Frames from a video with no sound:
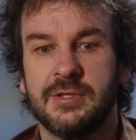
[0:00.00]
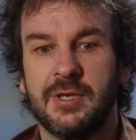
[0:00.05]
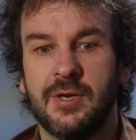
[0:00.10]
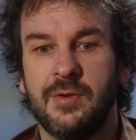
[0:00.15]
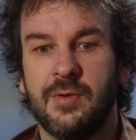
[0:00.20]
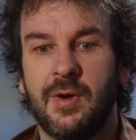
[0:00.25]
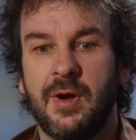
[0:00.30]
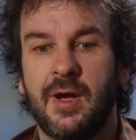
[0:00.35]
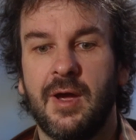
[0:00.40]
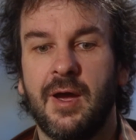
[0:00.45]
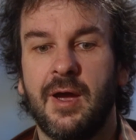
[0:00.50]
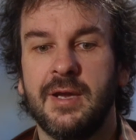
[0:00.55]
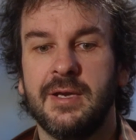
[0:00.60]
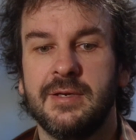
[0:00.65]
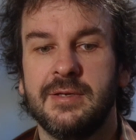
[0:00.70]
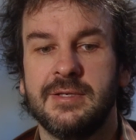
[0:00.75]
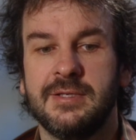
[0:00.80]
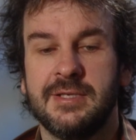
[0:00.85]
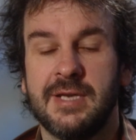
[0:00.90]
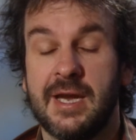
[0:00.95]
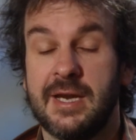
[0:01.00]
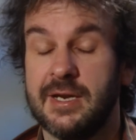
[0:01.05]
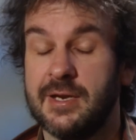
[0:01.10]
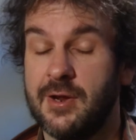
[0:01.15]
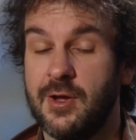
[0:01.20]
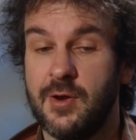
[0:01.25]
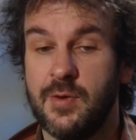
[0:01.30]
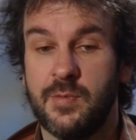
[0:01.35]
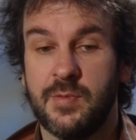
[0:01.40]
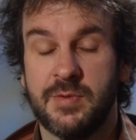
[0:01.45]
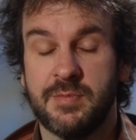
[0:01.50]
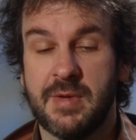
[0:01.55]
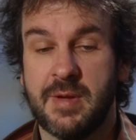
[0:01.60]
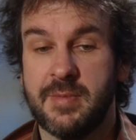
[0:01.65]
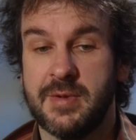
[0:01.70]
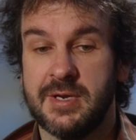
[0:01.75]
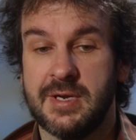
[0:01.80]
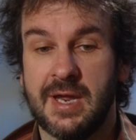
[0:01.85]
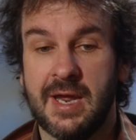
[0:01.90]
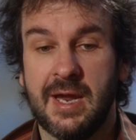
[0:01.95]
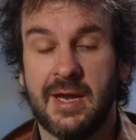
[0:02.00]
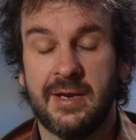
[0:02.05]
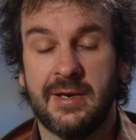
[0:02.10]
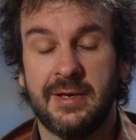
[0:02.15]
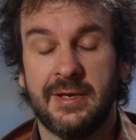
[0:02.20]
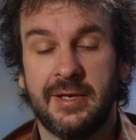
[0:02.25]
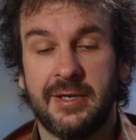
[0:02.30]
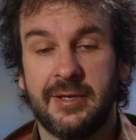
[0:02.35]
So I stayed at home with mum and dad,